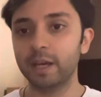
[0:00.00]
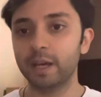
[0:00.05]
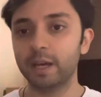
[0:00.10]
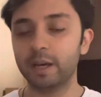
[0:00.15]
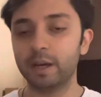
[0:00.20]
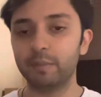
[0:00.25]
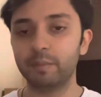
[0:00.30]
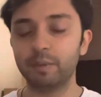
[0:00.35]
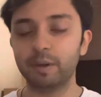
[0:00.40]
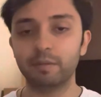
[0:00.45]

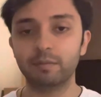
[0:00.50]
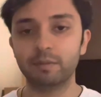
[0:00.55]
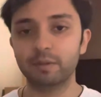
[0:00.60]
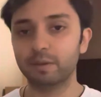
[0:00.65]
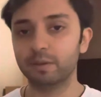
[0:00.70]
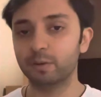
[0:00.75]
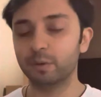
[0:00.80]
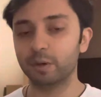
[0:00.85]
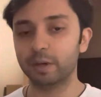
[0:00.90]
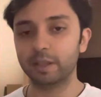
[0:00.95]
I've
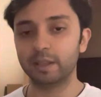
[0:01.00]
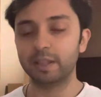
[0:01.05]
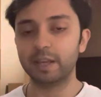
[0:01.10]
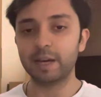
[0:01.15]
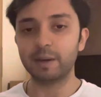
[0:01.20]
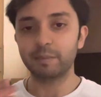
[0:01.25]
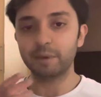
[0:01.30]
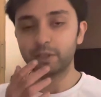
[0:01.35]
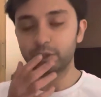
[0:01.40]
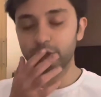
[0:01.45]
got it there.
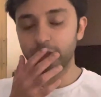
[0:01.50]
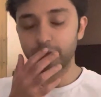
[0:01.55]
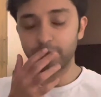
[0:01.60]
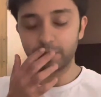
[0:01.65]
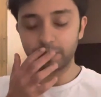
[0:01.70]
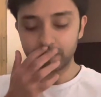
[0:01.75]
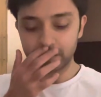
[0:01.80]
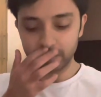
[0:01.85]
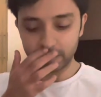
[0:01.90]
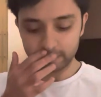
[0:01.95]
I might show you
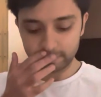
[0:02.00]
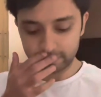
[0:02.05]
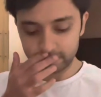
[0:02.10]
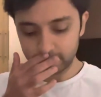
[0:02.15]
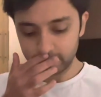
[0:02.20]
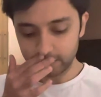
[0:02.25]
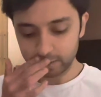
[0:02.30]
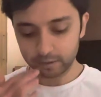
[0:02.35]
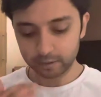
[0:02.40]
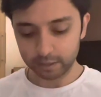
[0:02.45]
in another
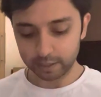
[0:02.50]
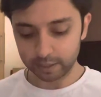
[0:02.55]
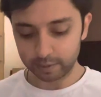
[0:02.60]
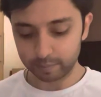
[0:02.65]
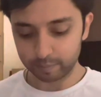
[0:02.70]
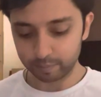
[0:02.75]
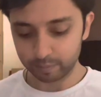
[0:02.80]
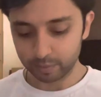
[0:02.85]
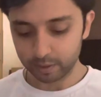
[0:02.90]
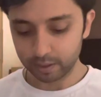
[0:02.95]

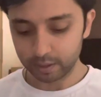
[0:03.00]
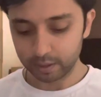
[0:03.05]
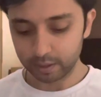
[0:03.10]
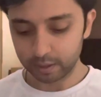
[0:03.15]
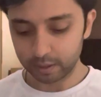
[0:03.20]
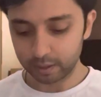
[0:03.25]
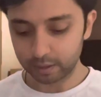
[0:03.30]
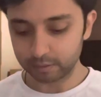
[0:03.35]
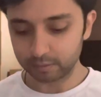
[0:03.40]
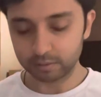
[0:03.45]
video.
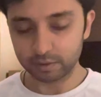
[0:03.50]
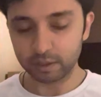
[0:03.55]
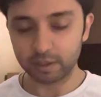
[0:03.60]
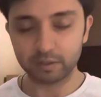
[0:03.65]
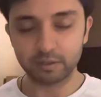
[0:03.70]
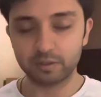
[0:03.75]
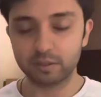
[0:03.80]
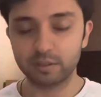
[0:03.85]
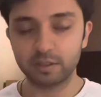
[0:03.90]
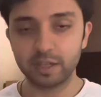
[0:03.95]

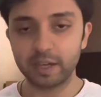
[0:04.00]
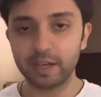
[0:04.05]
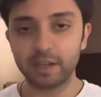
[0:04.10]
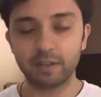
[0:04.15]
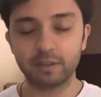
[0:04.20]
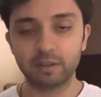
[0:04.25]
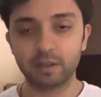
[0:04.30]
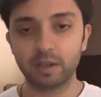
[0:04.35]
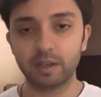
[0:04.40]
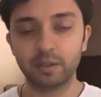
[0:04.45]

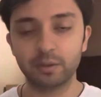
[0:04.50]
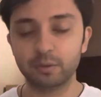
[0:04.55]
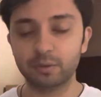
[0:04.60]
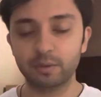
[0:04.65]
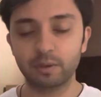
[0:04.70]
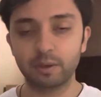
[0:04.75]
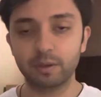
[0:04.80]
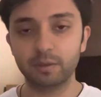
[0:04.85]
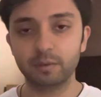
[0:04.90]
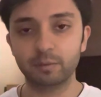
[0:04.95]
It kind of has
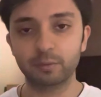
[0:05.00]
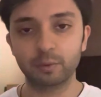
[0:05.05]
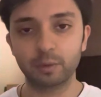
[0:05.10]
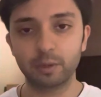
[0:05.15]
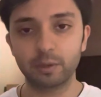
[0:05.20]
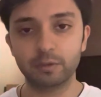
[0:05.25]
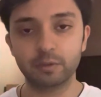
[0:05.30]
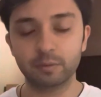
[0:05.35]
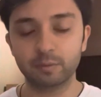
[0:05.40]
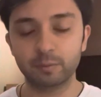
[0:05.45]

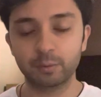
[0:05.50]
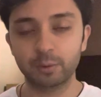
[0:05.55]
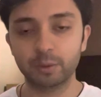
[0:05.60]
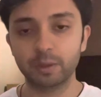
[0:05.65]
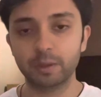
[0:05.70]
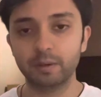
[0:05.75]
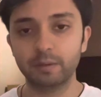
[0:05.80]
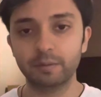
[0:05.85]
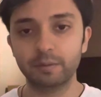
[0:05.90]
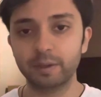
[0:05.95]
loads of
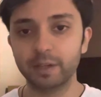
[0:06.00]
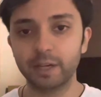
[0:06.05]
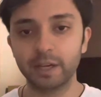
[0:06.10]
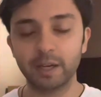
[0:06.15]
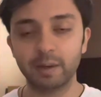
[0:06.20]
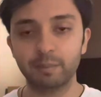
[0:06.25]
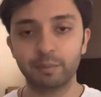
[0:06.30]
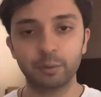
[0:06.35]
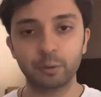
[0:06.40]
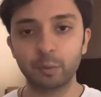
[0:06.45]
water over it, and
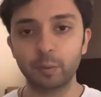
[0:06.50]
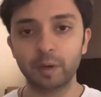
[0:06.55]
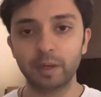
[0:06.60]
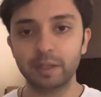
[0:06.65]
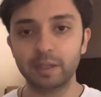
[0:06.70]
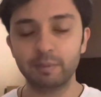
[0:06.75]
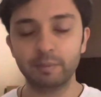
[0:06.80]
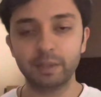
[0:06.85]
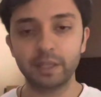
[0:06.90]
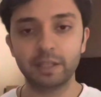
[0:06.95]
I bought
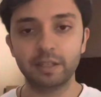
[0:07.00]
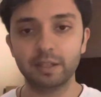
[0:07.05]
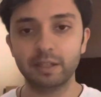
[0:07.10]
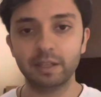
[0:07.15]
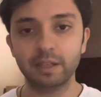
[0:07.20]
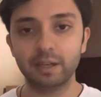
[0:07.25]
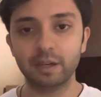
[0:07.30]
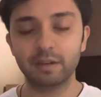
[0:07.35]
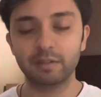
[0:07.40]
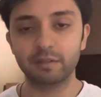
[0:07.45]
one
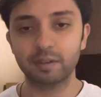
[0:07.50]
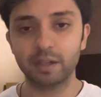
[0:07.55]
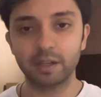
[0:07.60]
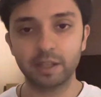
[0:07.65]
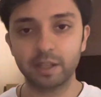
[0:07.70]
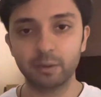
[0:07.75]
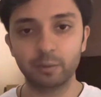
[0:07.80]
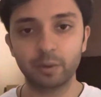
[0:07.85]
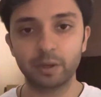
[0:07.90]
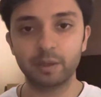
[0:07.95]
immediately after,
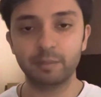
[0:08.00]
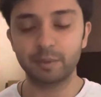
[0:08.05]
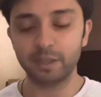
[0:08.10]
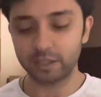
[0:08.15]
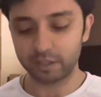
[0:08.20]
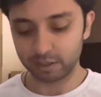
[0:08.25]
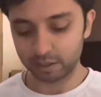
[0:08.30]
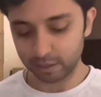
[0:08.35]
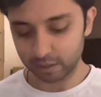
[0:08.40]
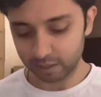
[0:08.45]
another one
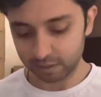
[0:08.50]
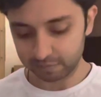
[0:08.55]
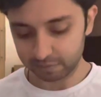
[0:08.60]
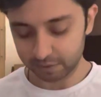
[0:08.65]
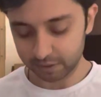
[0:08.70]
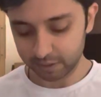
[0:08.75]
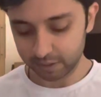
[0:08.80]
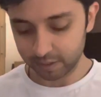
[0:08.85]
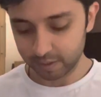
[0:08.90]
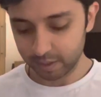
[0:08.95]
immediately
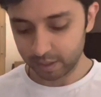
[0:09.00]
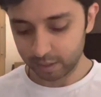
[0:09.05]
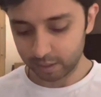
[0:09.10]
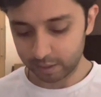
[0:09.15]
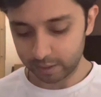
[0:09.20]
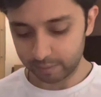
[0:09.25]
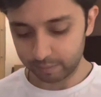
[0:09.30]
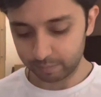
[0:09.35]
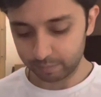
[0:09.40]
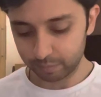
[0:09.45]
after,
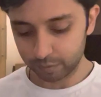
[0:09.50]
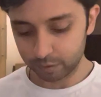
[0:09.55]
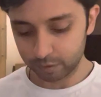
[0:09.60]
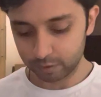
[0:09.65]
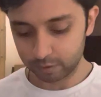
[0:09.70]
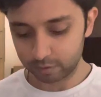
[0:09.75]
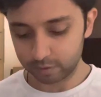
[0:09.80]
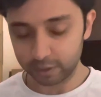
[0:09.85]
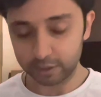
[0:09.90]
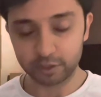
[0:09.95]

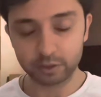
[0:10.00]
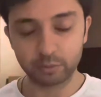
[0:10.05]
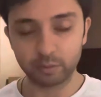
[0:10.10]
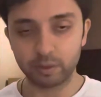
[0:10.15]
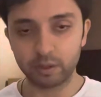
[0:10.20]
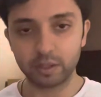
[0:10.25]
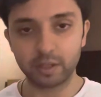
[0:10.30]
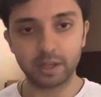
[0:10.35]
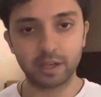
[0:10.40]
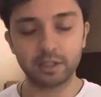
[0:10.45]
because I just
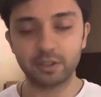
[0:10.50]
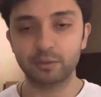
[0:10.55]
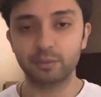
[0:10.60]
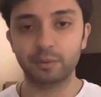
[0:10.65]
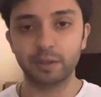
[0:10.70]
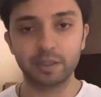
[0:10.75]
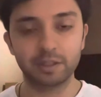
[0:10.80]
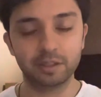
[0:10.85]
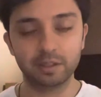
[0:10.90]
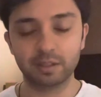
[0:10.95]
wanted
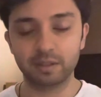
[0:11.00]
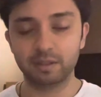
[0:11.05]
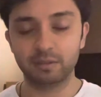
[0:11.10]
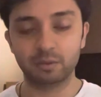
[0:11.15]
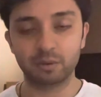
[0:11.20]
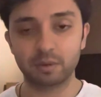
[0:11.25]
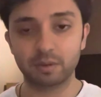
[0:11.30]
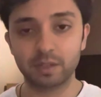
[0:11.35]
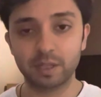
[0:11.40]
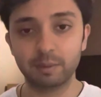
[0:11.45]
to
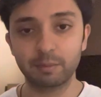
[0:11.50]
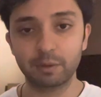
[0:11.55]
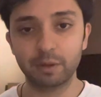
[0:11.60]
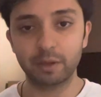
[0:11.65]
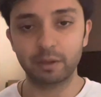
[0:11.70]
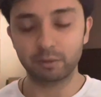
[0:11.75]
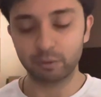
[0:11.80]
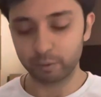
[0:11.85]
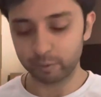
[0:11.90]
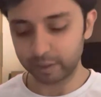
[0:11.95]
sort of keep
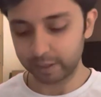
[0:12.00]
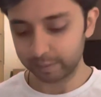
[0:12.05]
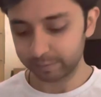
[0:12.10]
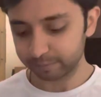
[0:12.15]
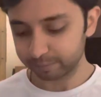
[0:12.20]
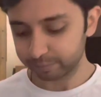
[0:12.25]
going through it.